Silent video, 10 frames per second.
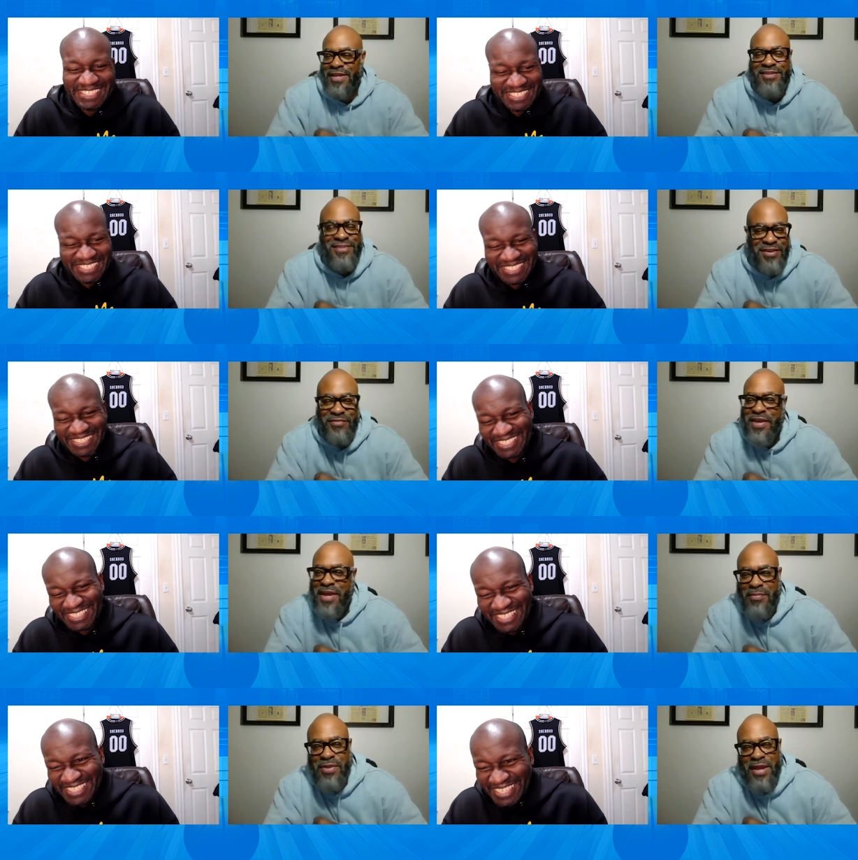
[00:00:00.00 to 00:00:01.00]
Speaker 1: like his stuff.
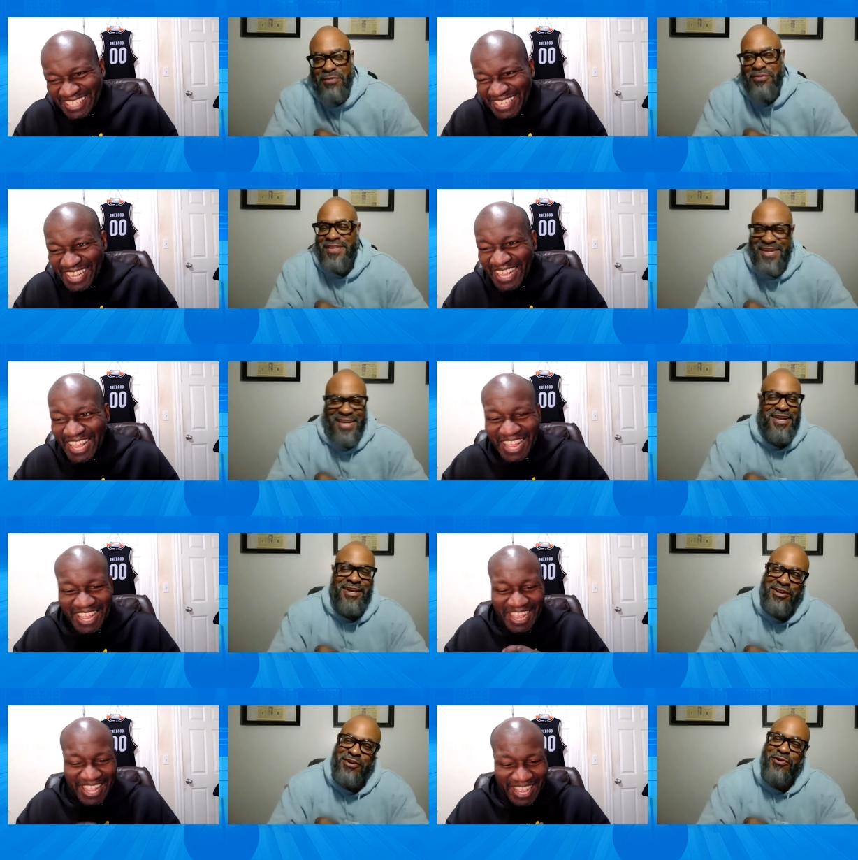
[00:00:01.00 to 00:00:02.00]
I mean, I would
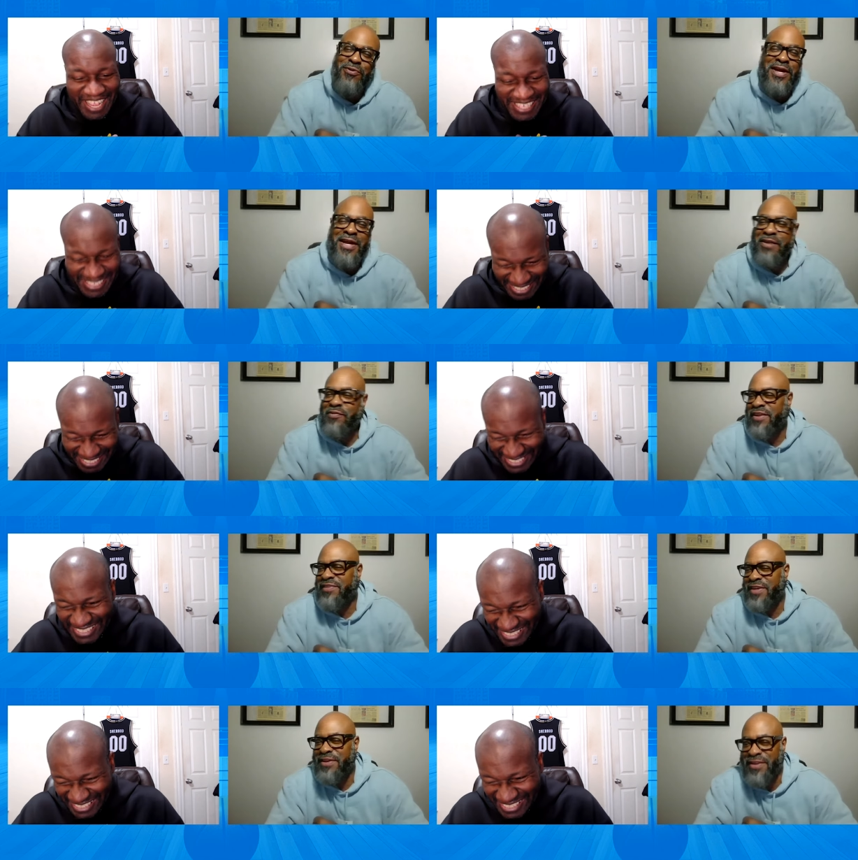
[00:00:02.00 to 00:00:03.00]
say, yo, if
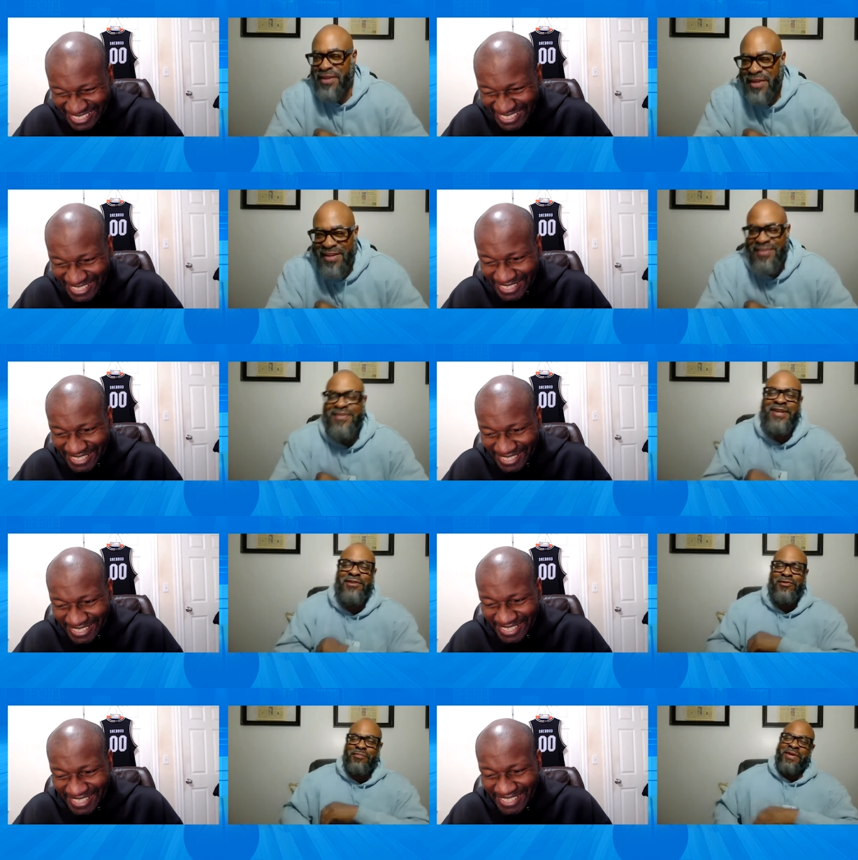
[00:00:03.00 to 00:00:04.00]
that seat, the
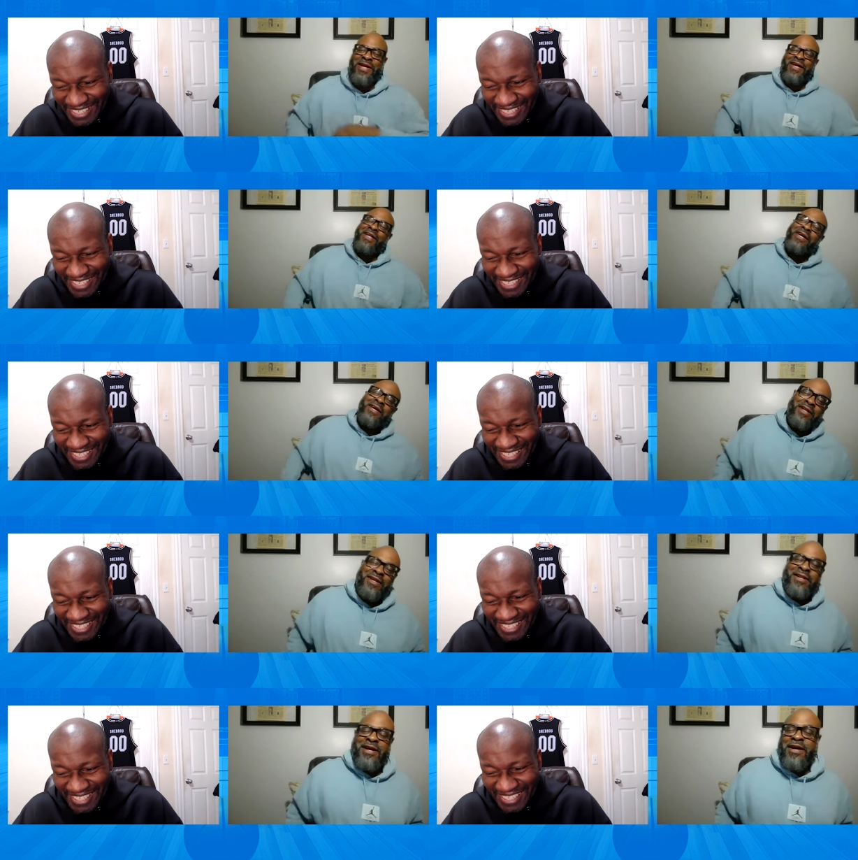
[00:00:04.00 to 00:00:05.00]
seat look, man,
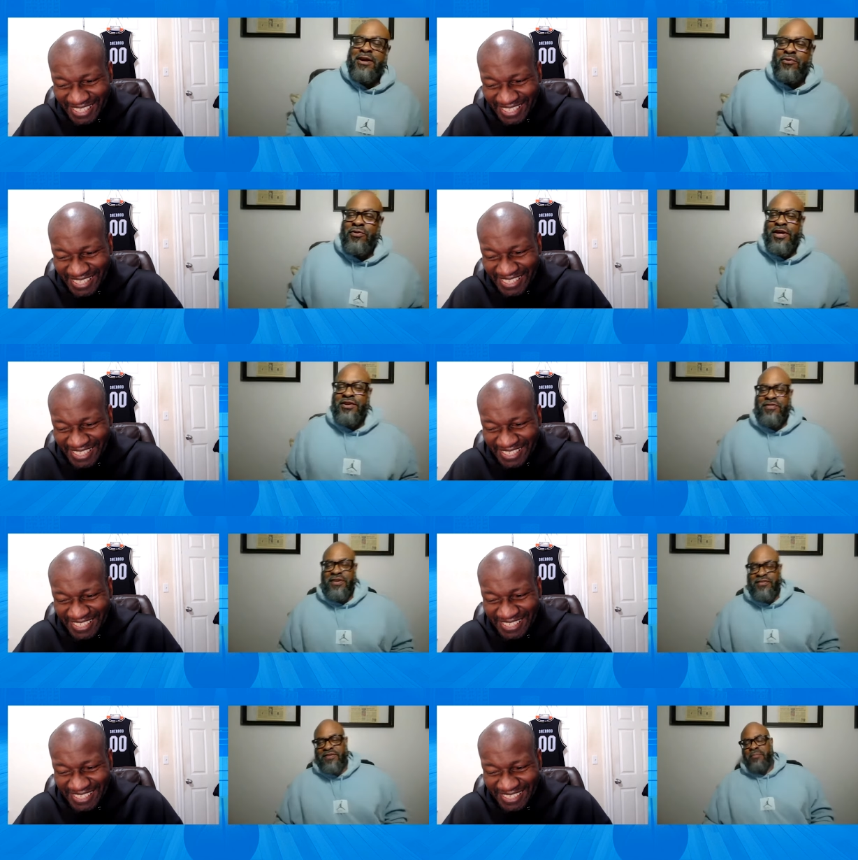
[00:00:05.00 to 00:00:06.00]
the daggone,
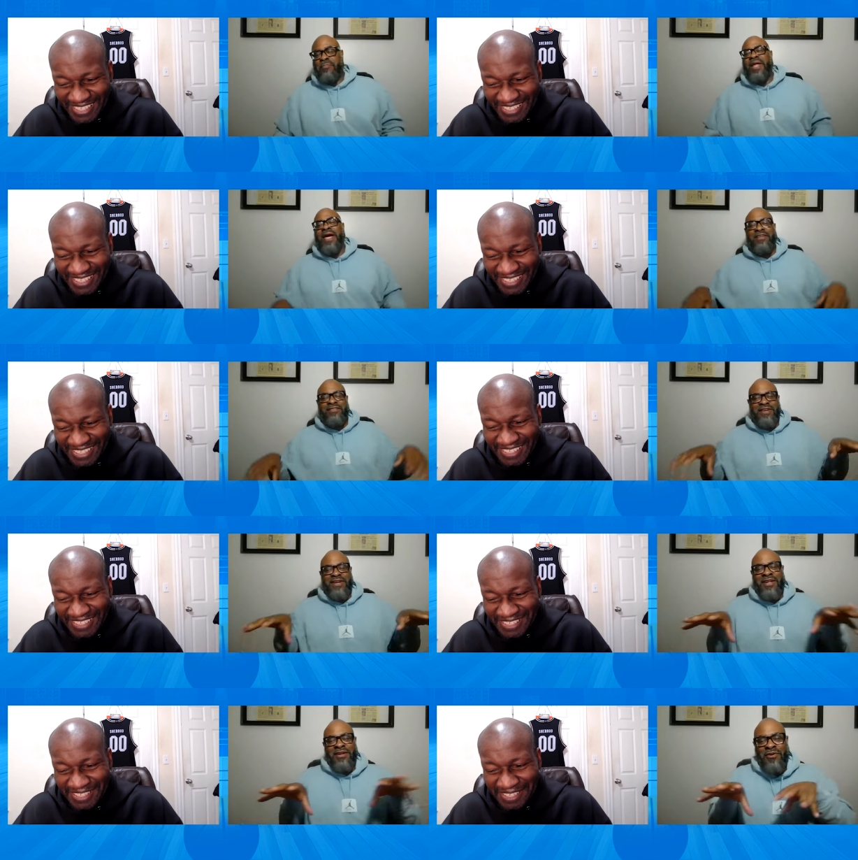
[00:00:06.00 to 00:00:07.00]
it's just the
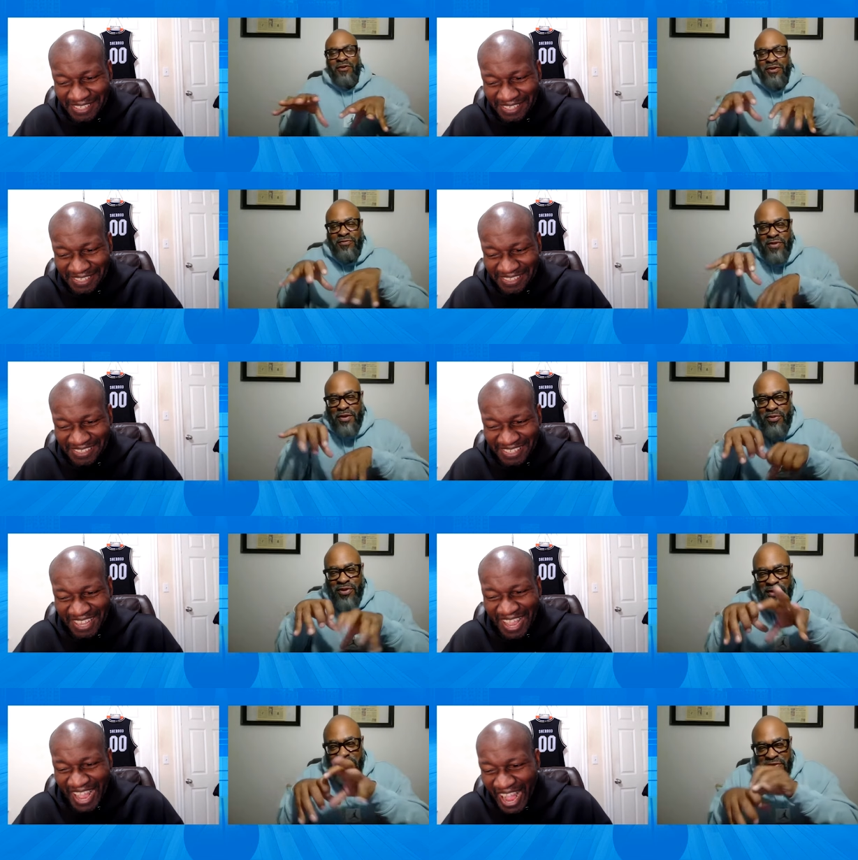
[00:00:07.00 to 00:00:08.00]
plastic and all the
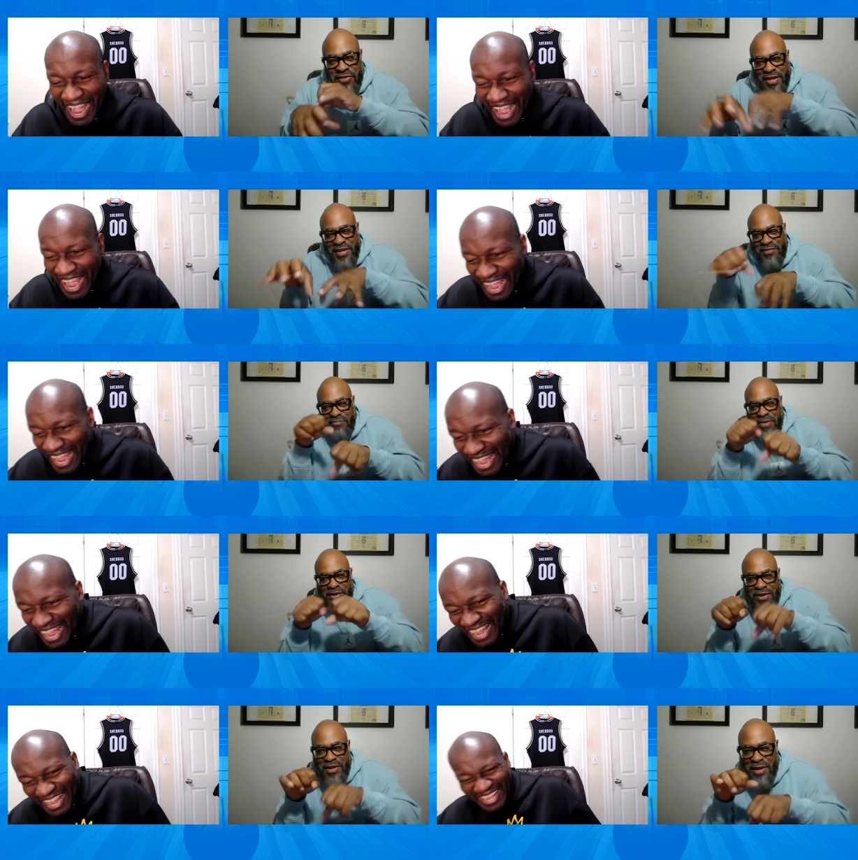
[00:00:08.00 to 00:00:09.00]
rubber, everything is
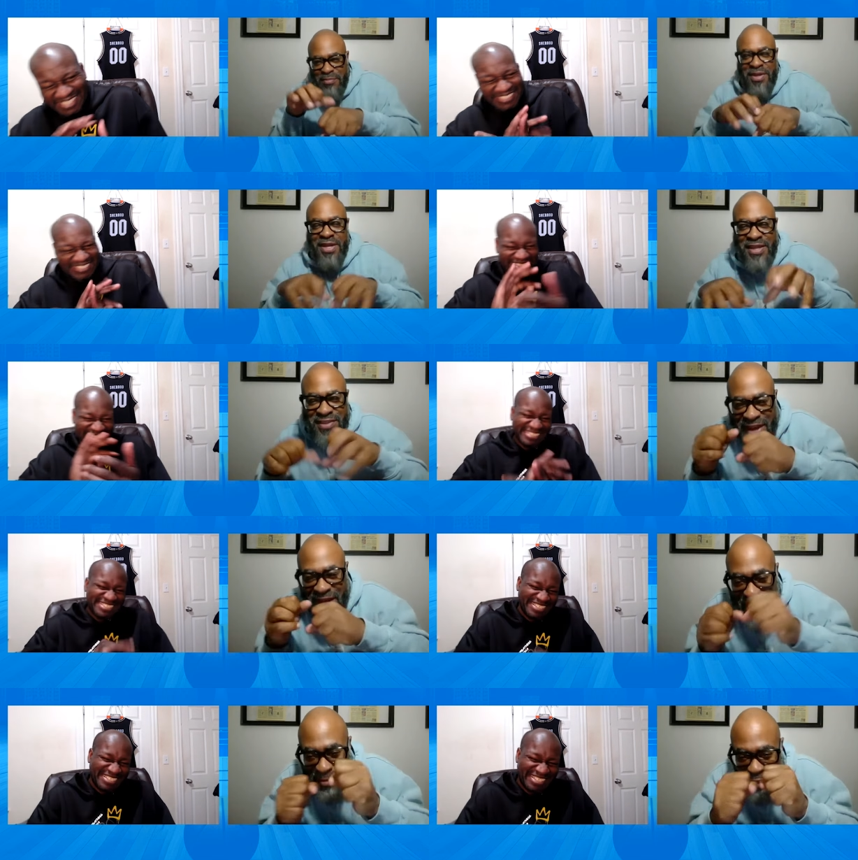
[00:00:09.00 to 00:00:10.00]
melted up. It's
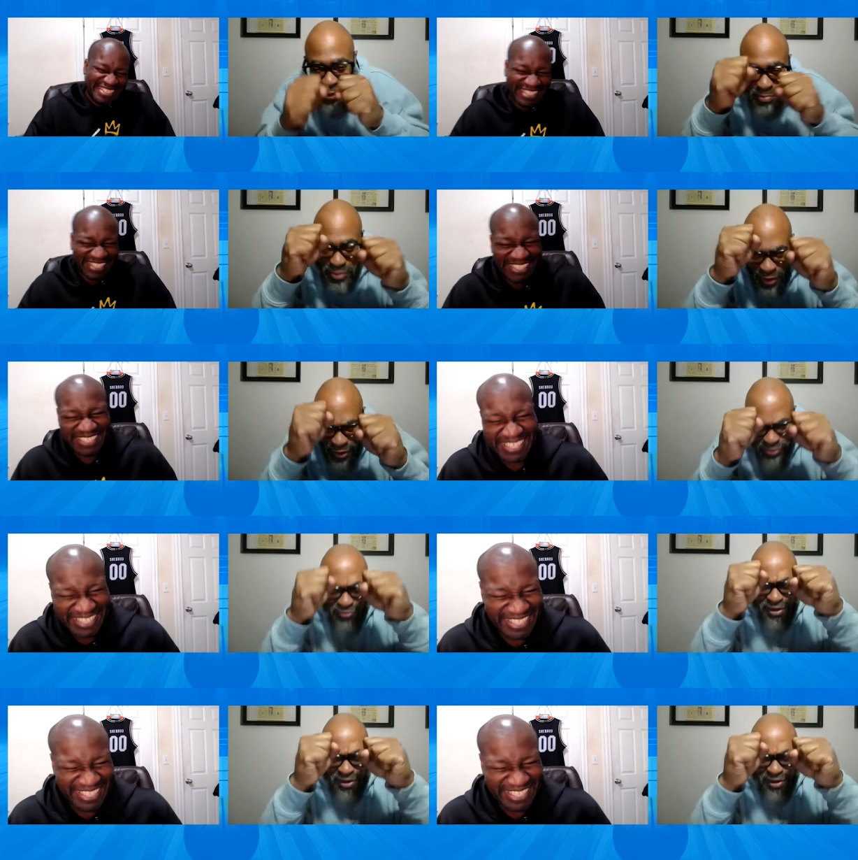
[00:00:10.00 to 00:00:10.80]
like a little ball